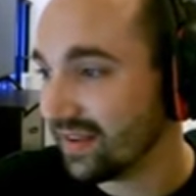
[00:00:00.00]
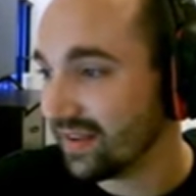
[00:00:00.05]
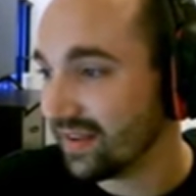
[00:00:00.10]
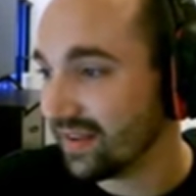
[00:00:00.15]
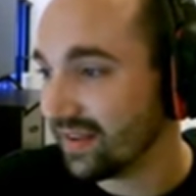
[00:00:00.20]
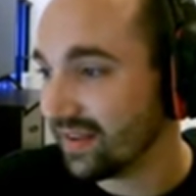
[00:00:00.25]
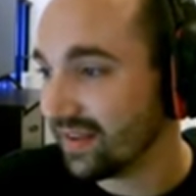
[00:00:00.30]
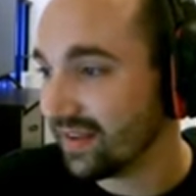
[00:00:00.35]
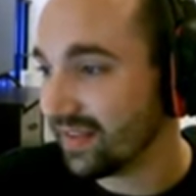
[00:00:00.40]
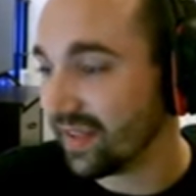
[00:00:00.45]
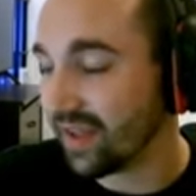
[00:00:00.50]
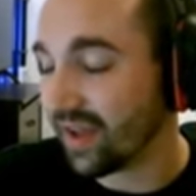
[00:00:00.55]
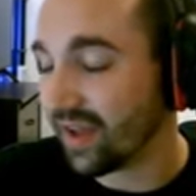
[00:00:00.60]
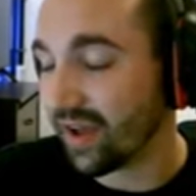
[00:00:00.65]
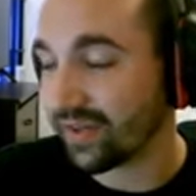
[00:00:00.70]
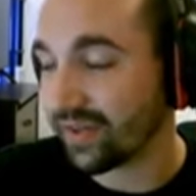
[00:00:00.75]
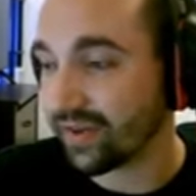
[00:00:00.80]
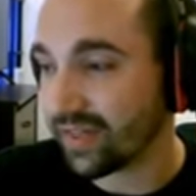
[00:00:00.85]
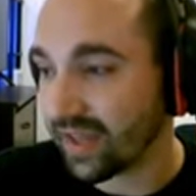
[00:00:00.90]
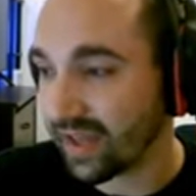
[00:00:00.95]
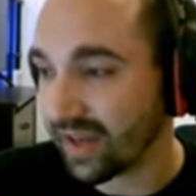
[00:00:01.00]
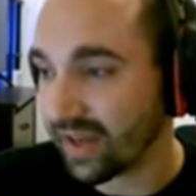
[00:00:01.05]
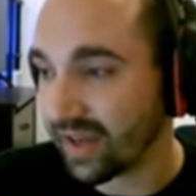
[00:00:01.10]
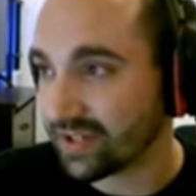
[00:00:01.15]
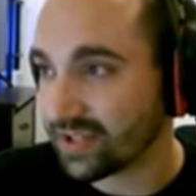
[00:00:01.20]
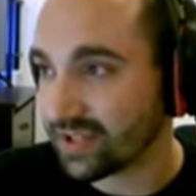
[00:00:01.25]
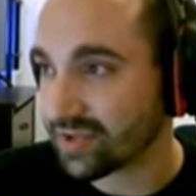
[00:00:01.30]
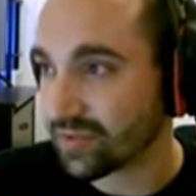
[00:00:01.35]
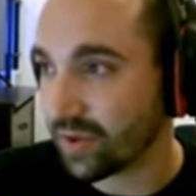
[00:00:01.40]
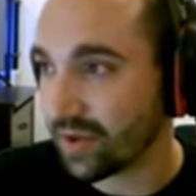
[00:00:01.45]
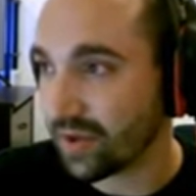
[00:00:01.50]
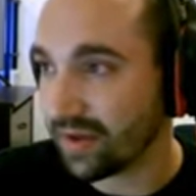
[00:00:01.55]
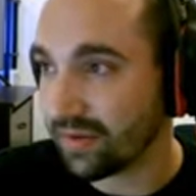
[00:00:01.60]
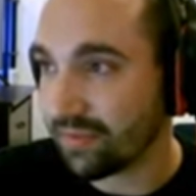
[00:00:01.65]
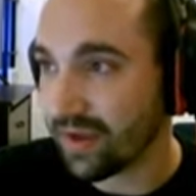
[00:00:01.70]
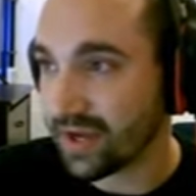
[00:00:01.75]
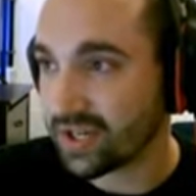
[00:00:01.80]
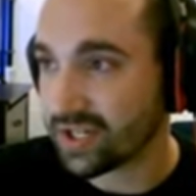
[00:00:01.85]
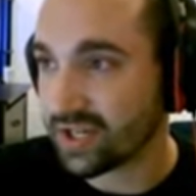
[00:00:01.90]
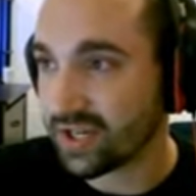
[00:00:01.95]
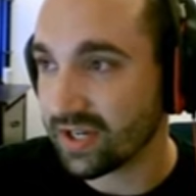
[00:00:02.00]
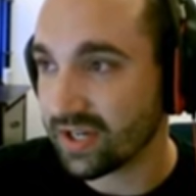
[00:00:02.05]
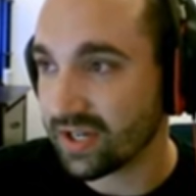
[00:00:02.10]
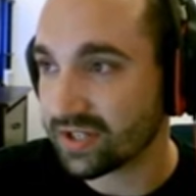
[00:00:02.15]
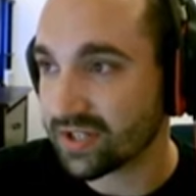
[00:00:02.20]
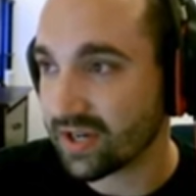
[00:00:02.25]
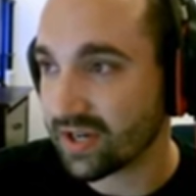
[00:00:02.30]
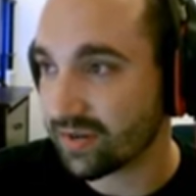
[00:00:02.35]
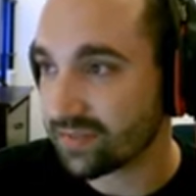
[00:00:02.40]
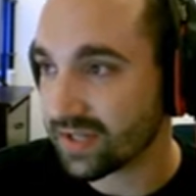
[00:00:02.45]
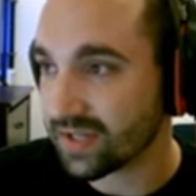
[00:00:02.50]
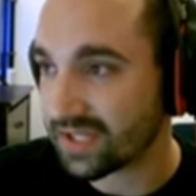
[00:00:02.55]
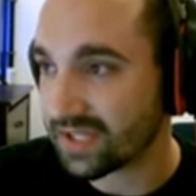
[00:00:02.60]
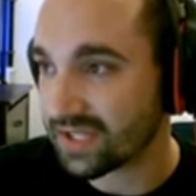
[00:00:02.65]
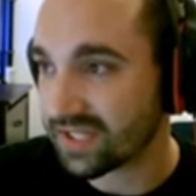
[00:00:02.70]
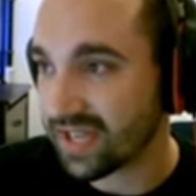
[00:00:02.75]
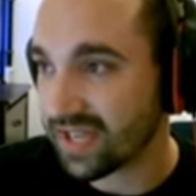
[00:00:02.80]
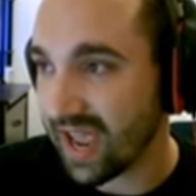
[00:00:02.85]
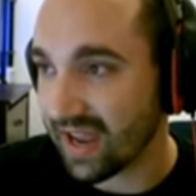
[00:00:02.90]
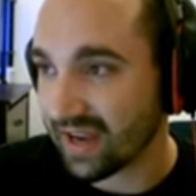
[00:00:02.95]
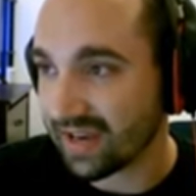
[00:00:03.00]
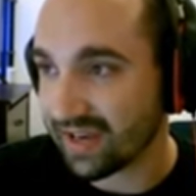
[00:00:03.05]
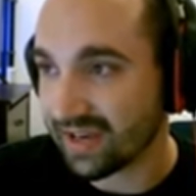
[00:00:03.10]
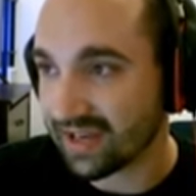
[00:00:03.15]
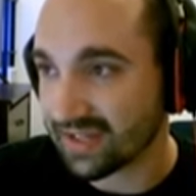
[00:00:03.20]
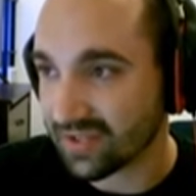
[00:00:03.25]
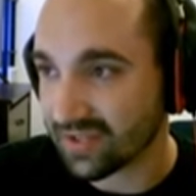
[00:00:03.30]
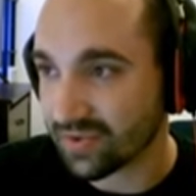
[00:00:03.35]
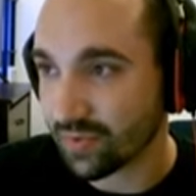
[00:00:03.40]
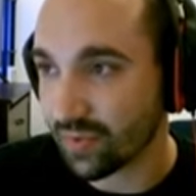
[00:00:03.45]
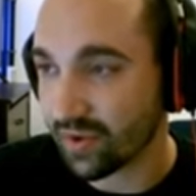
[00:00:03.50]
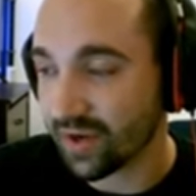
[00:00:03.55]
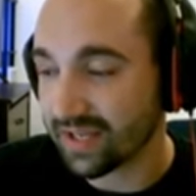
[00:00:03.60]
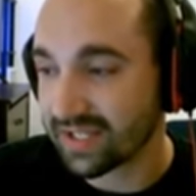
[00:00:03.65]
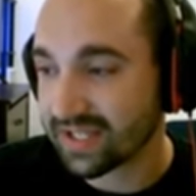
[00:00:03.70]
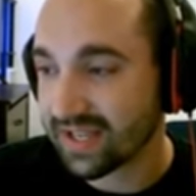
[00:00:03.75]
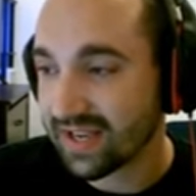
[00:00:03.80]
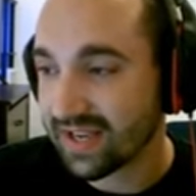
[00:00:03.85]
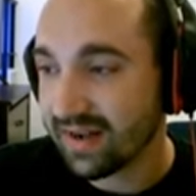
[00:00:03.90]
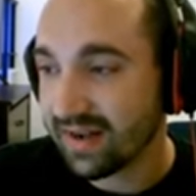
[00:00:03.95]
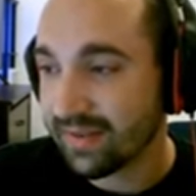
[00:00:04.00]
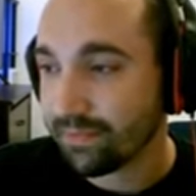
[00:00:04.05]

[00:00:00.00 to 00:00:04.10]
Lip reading: the other thing I just wanted to mention in terms of standings was